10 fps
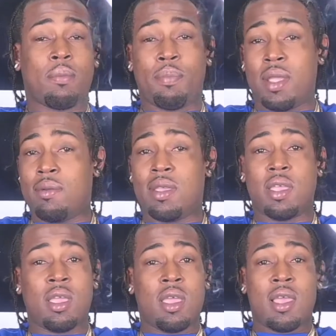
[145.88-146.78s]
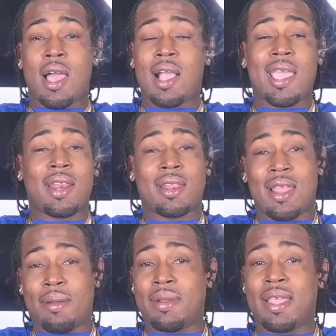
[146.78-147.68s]
Period. I came to
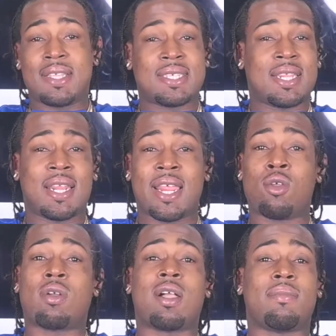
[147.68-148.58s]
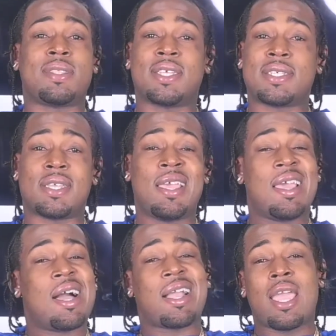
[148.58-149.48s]
dominate shit. It ain't no competition.
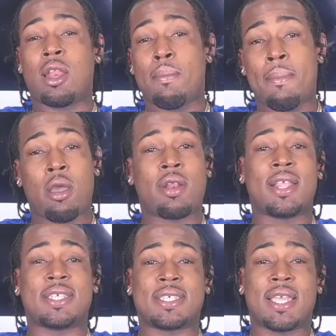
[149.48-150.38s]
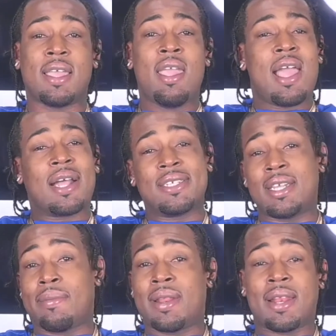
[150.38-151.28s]
I came to murder this shit. I
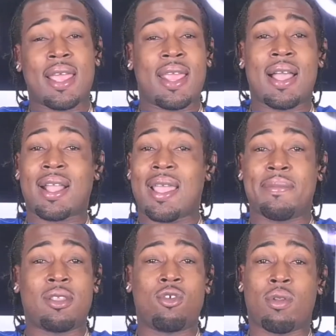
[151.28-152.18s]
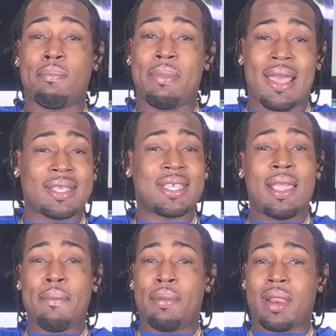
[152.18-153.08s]
jump in the lane. I came to do the best.
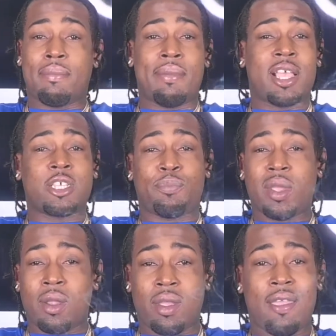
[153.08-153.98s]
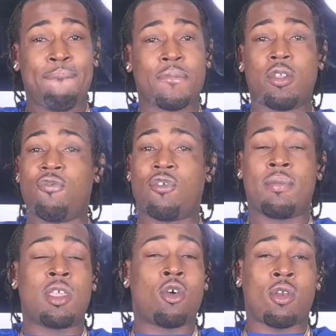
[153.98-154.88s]
Be the best. Period. You feel
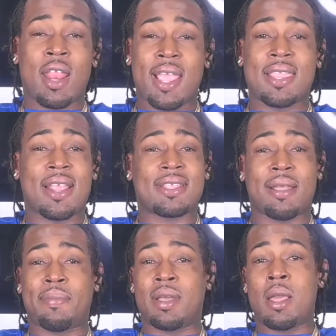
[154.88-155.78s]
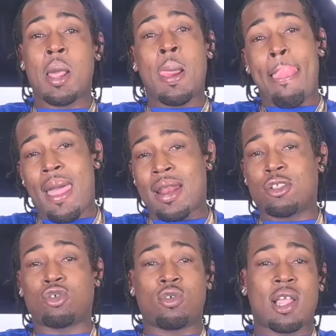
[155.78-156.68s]
me? You don't like that type of
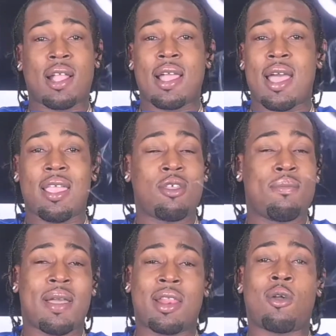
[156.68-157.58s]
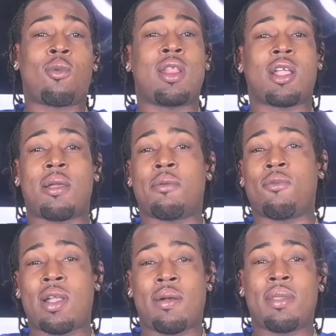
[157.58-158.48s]
attitude I got. You might not want to come
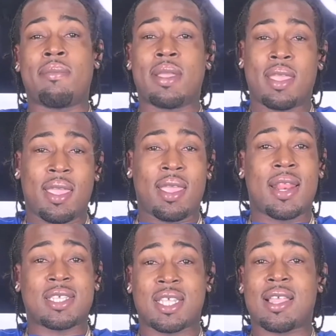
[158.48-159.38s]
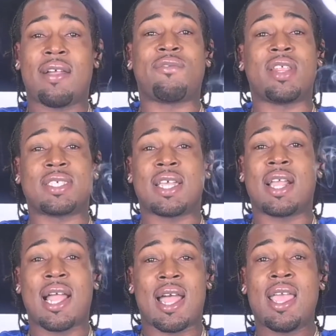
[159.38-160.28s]
around me. But yeah, that's the confidence I
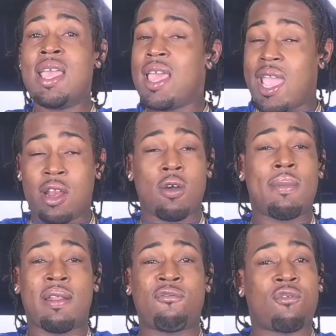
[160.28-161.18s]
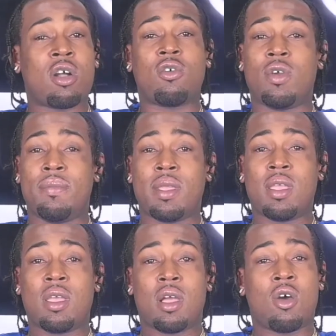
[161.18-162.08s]
got. Ain't nobody fuck with me.
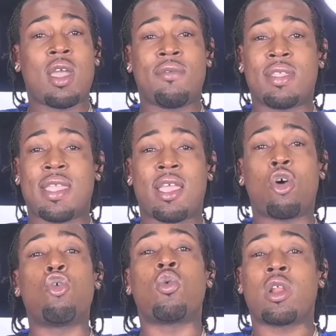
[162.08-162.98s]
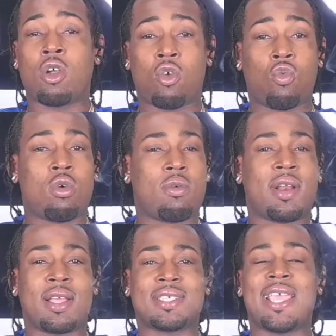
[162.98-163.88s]
Or everything. Who want to go to war with
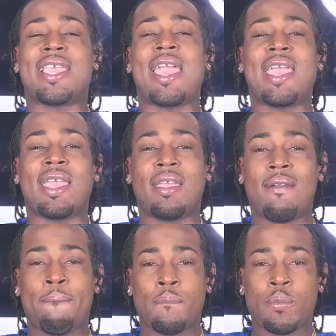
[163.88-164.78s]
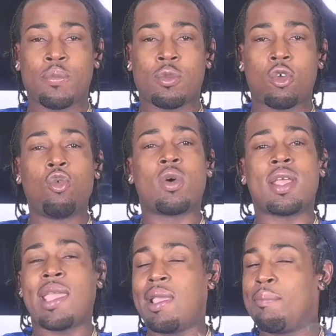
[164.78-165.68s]
us? They can't. Who wanna
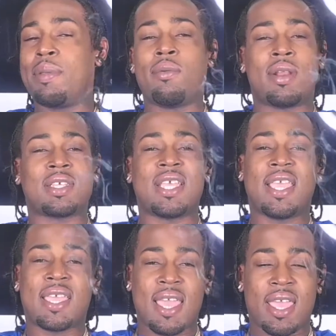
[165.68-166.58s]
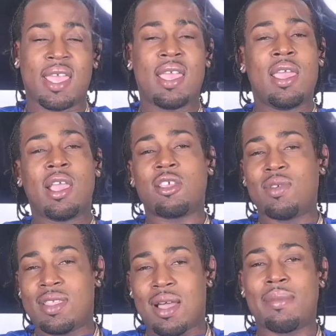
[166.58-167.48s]
compete with us? They can't, cause we
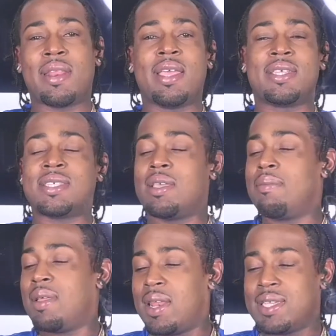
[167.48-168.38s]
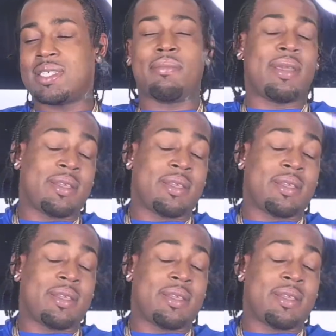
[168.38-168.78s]
dominate shit. But listen, man.